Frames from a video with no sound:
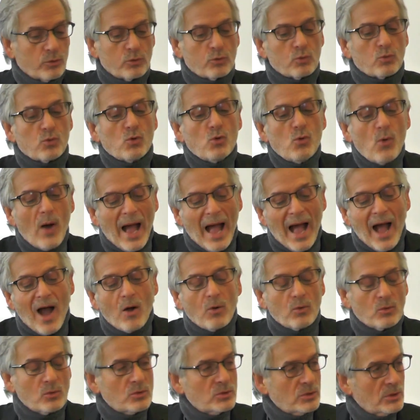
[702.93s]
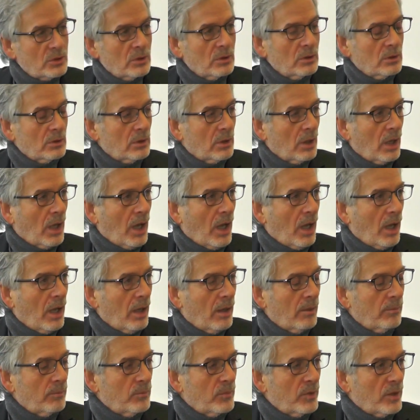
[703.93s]
throughout
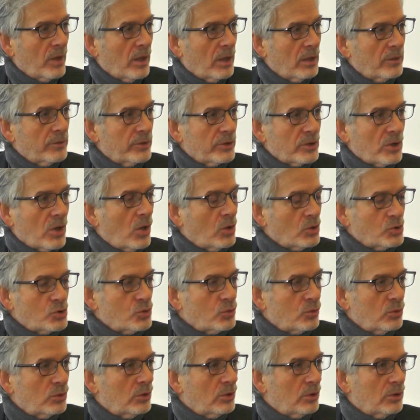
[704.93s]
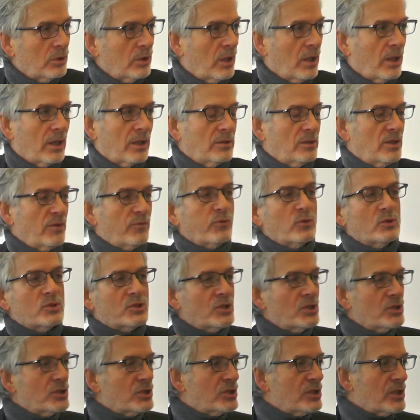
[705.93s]
the cultural
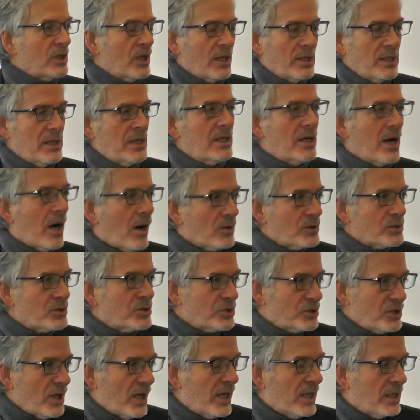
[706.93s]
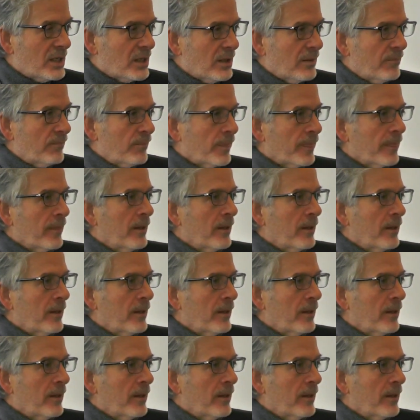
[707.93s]
differences in our society.